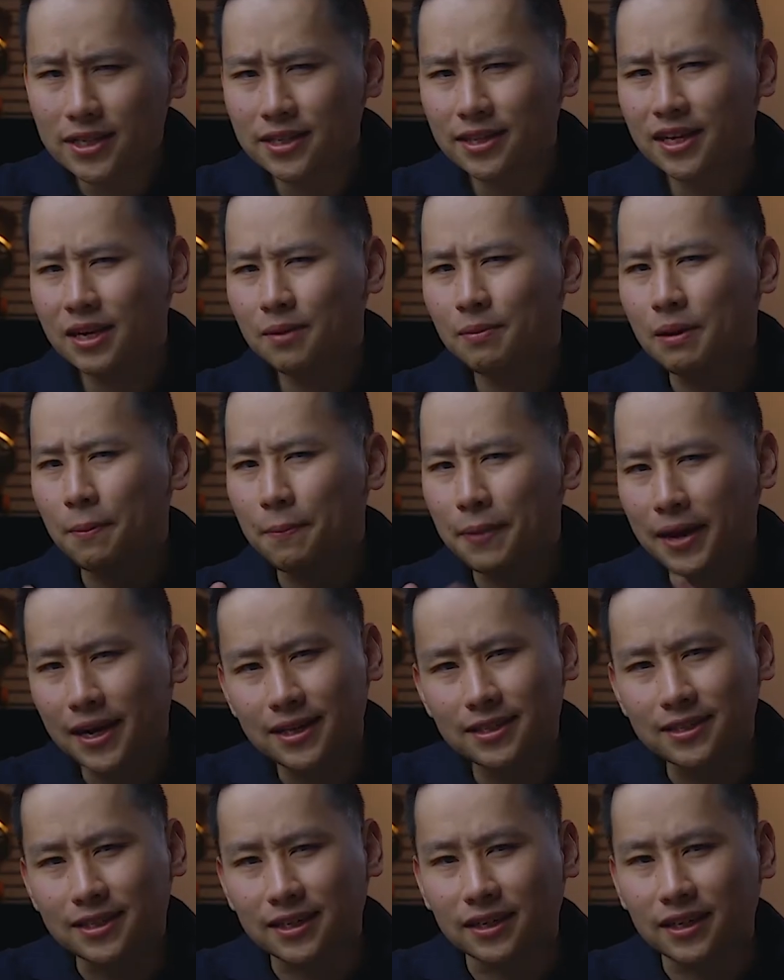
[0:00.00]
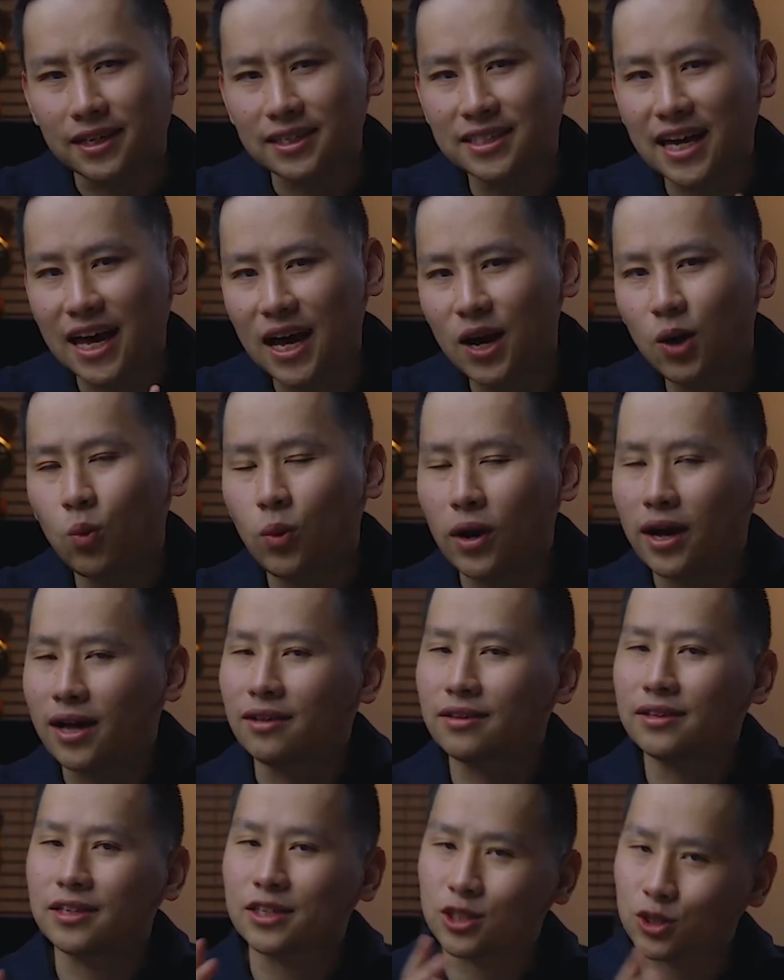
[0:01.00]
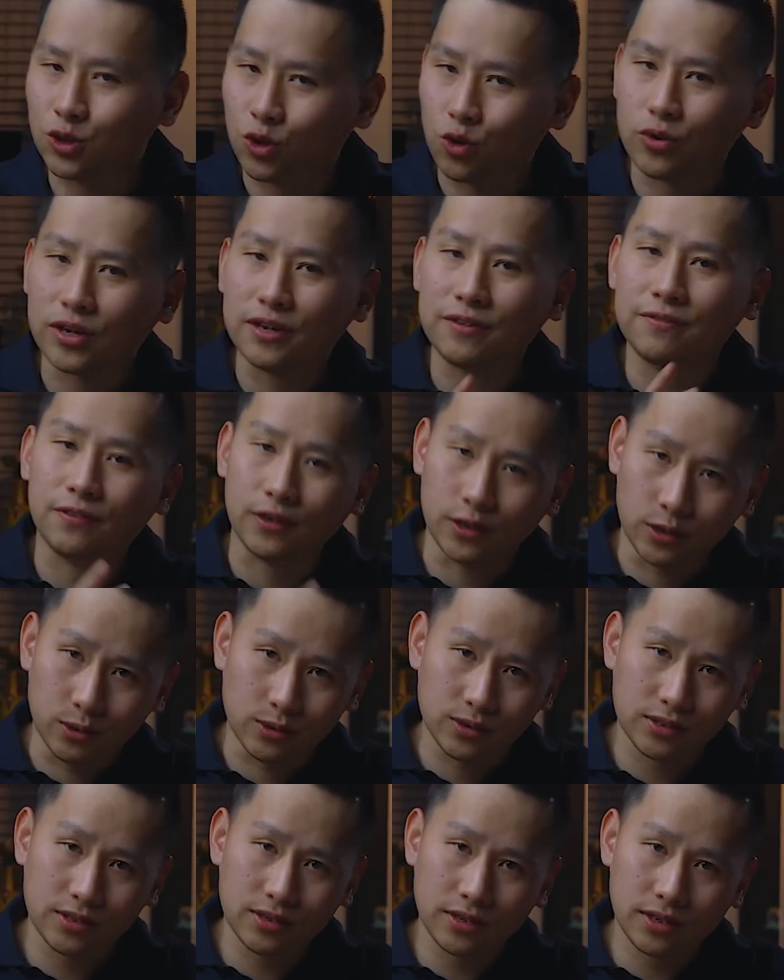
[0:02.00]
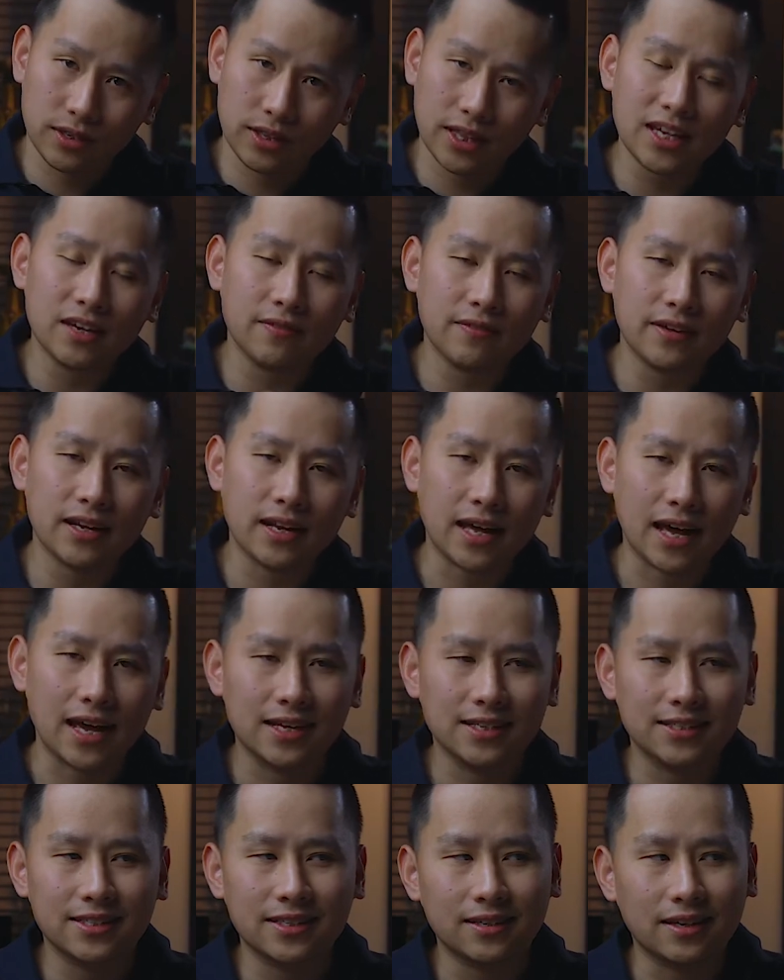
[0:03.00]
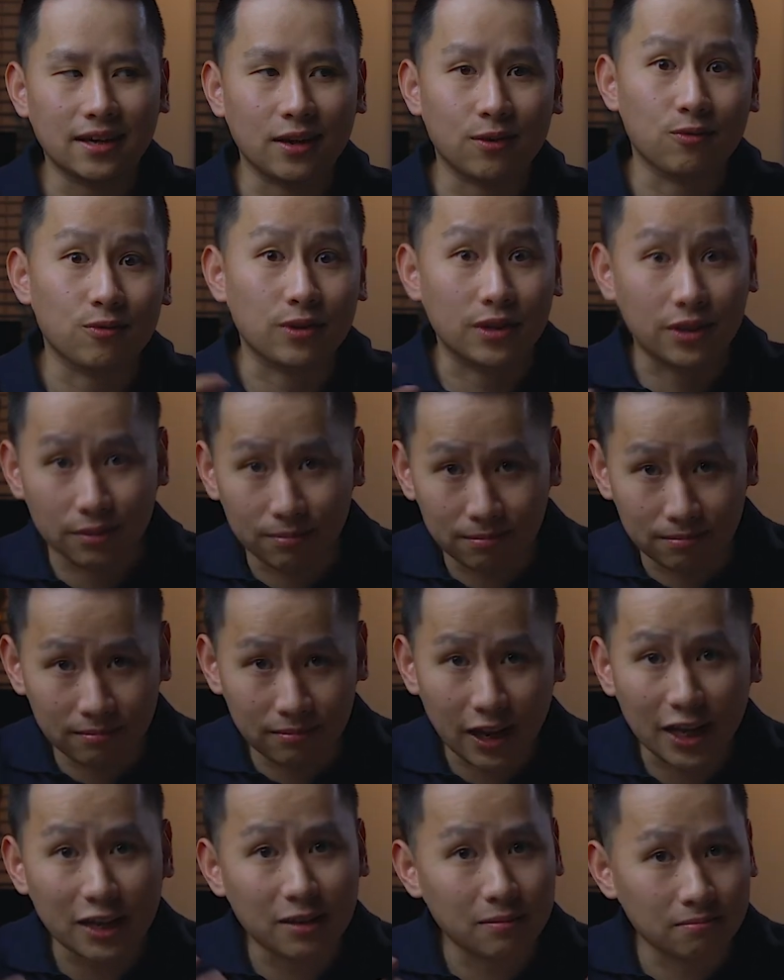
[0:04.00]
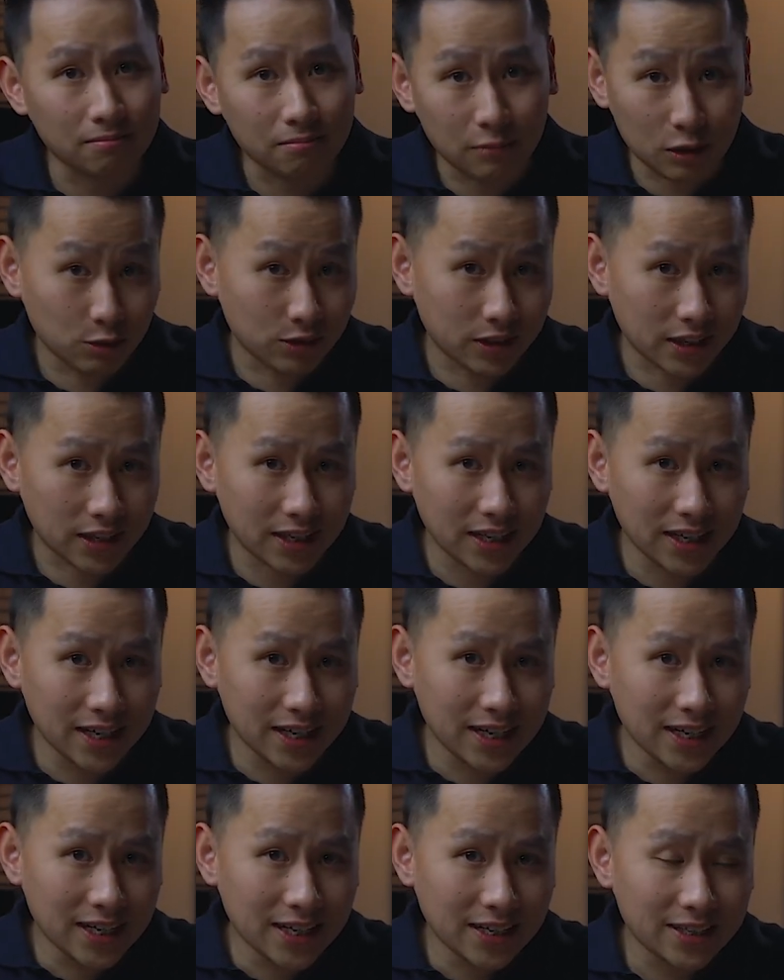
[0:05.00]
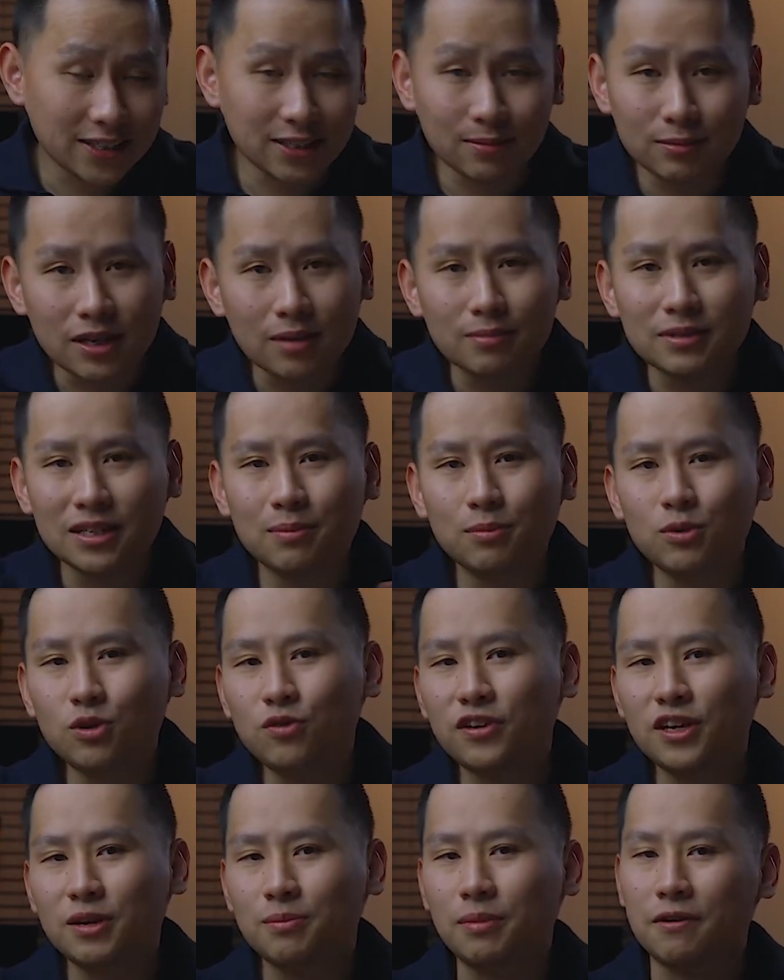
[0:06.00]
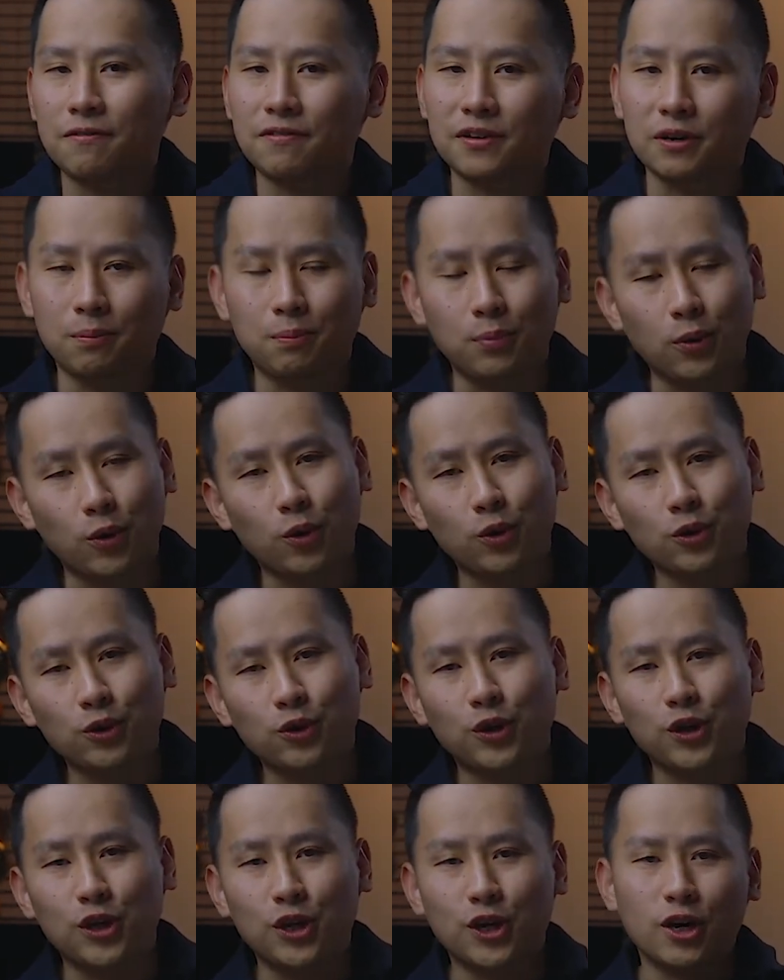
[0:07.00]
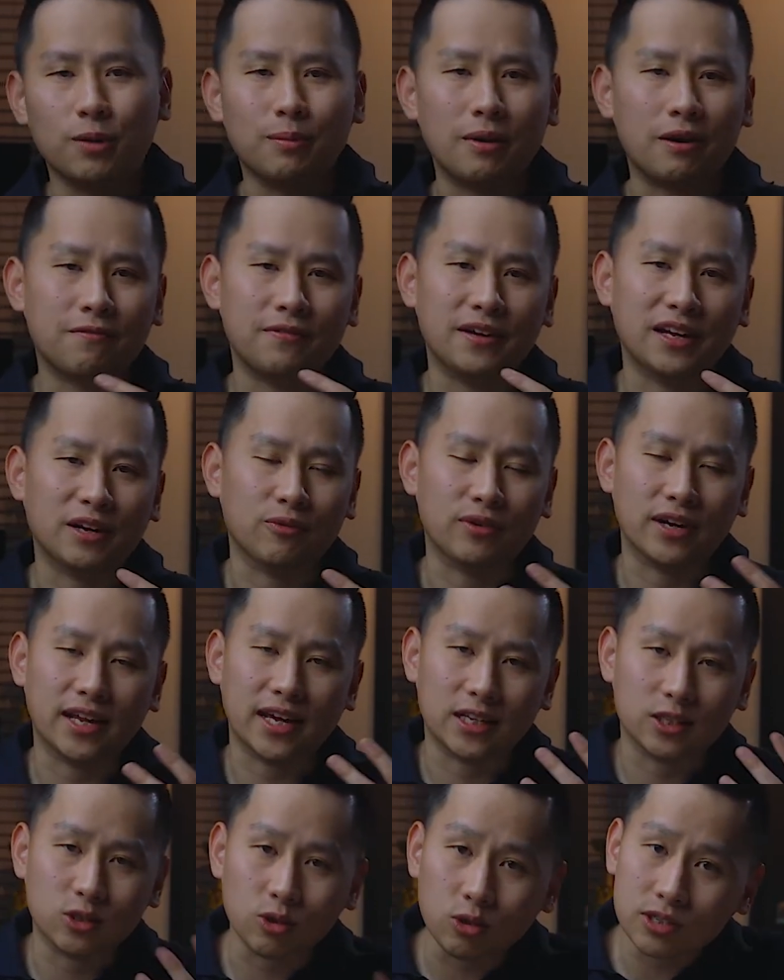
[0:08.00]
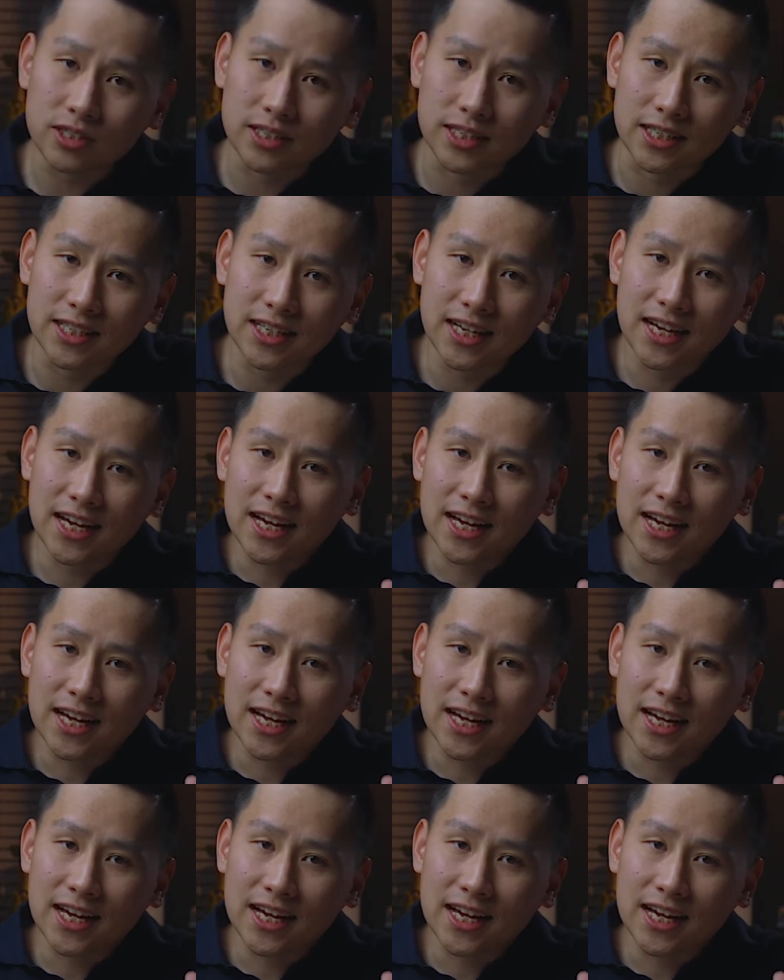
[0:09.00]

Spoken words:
to think about pacing is how well the story flows. Think of it as a rhythm, like music. Because sometimes in a movie you might feel bored or you come out feeling really exhausted,